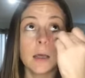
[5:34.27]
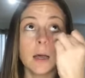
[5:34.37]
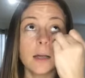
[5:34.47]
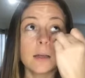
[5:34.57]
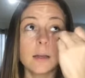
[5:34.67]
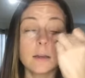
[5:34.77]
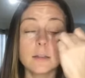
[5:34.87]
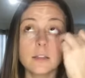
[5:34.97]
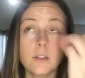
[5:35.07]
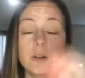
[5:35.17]
Uh,
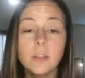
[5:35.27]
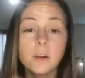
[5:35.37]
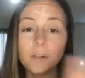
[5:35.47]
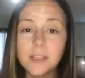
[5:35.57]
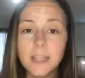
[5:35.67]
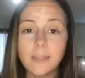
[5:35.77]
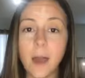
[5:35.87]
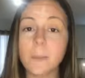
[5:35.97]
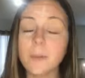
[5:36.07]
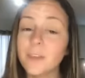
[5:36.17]
so there are little things like
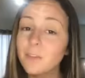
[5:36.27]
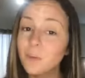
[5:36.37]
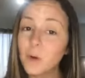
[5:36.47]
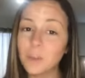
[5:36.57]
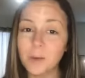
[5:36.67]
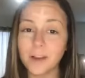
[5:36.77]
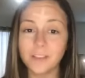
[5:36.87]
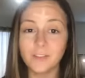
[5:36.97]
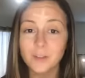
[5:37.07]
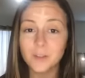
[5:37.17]
that. But then the fourth month,
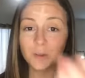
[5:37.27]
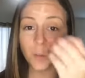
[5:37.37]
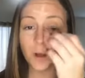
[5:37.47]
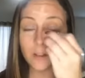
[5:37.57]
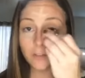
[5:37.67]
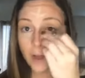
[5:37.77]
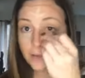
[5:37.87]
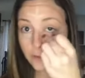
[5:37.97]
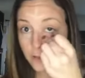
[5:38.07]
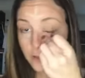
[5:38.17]
if you still qualify
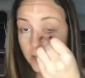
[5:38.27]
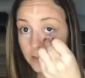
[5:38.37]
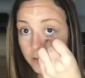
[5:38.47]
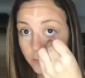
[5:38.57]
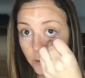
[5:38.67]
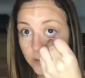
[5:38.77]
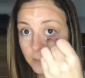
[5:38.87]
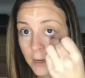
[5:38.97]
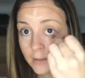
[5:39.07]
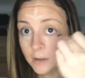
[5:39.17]
for in your fourth
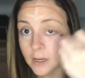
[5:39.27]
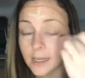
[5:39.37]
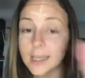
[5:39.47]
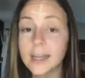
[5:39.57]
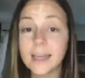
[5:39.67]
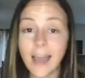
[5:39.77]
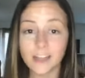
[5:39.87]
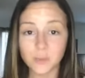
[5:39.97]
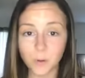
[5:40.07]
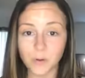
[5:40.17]
month, you're gonna get a
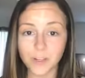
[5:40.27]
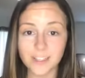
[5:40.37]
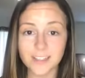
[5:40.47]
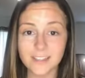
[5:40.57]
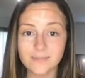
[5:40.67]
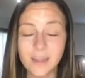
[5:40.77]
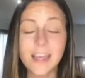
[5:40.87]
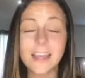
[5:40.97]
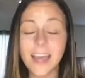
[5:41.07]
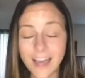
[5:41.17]
cash bonus,
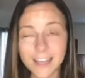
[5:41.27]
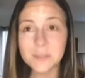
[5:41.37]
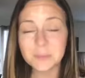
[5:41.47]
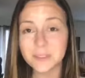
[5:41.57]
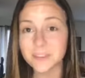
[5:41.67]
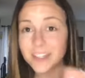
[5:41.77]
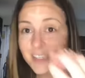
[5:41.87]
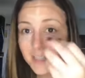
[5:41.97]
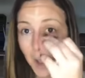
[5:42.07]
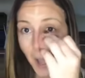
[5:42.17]
a cash
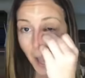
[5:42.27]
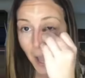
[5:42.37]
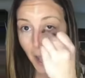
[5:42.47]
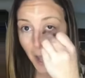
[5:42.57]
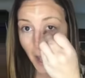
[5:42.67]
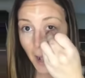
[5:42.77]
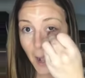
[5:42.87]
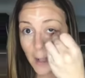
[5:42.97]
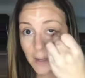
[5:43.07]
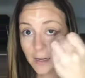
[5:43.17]
bonus,
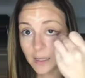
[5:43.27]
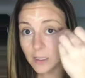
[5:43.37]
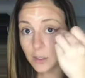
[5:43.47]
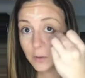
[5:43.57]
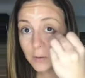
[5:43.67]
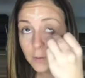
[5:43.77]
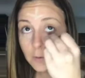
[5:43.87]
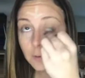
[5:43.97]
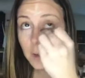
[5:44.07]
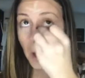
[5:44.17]
and you